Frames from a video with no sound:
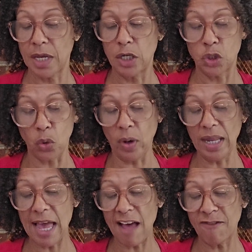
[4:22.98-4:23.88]

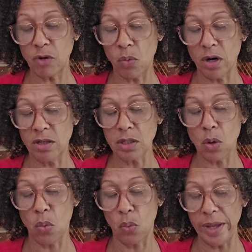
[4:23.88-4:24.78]
Shortly afterwards,
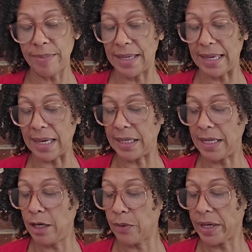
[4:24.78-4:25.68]
we began
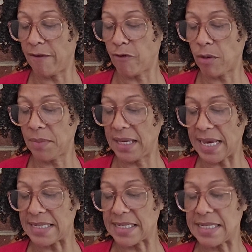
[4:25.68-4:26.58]
hearing from
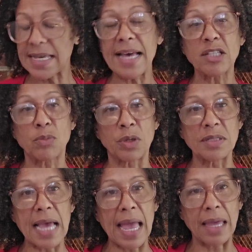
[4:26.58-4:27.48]
Cayce's
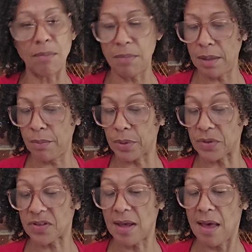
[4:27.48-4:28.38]
experts and members